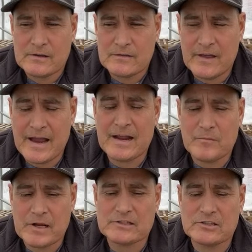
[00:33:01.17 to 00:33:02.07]
That
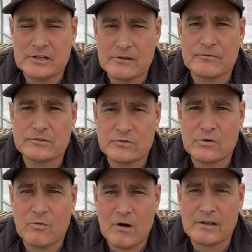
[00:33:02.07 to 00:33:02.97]
makes the difference on
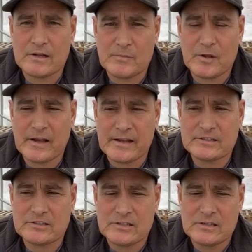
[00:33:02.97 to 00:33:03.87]
quality
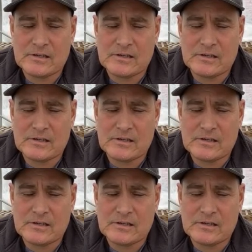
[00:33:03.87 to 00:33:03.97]
plants,